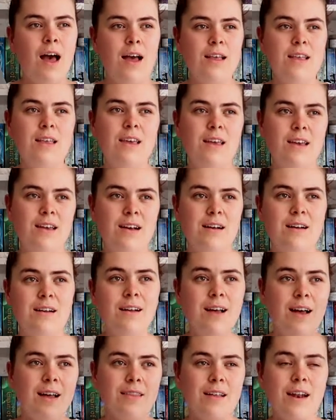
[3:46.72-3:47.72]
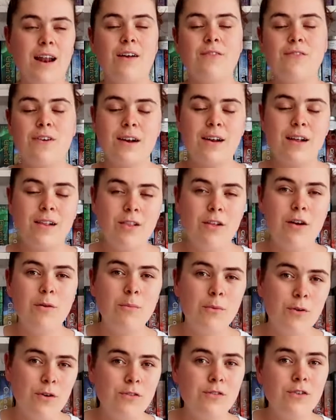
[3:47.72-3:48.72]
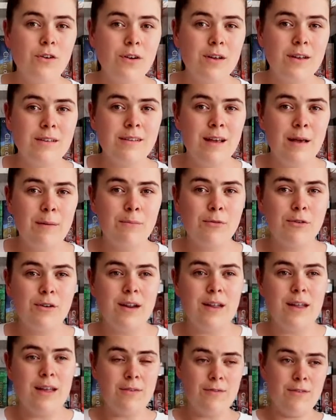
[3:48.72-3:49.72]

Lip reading: a year that I've read a lot more adult contemporary,